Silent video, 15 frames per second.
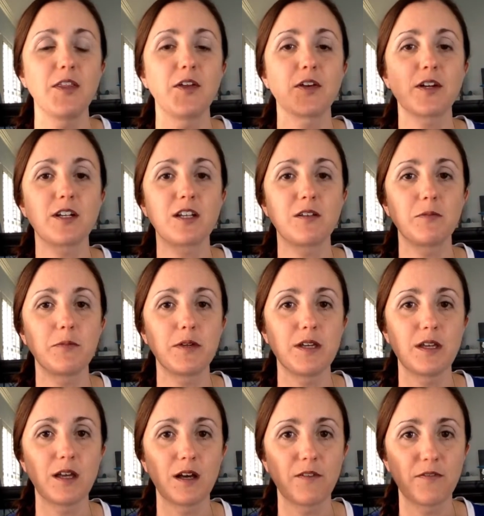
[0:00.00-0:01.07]
they're going to
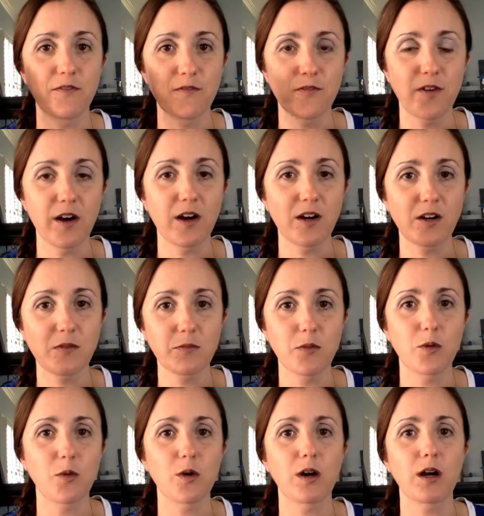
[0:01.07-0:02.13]
be far
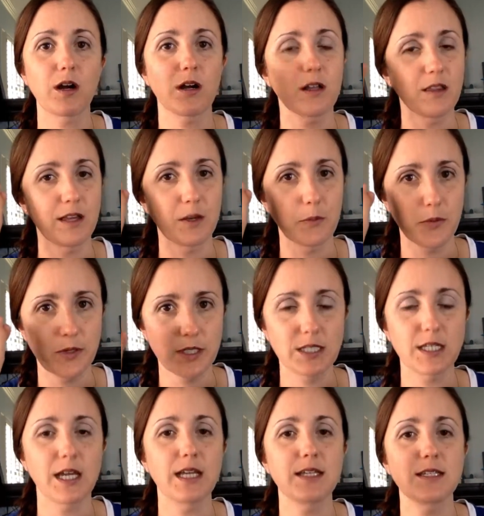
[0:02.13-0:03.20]
more like
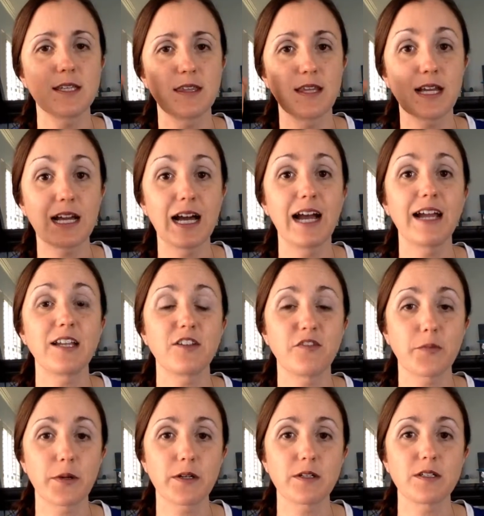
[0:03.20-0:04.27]
precise in the kind
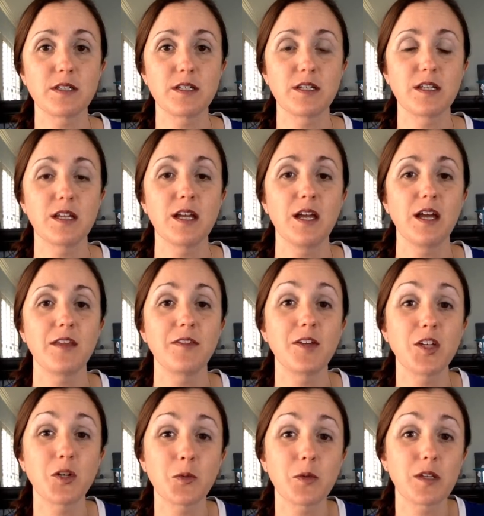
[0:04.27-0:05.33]
of person
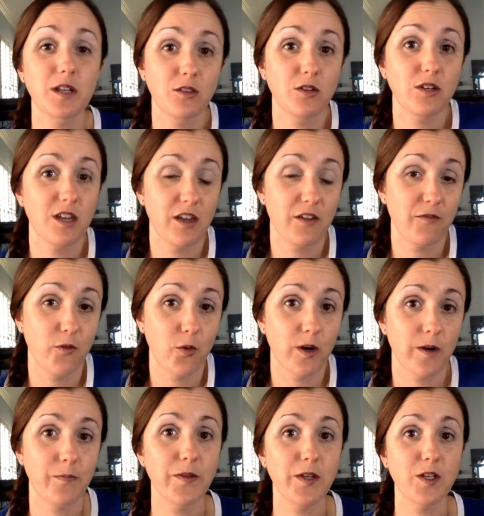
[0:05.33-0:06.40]
that you're really looking for.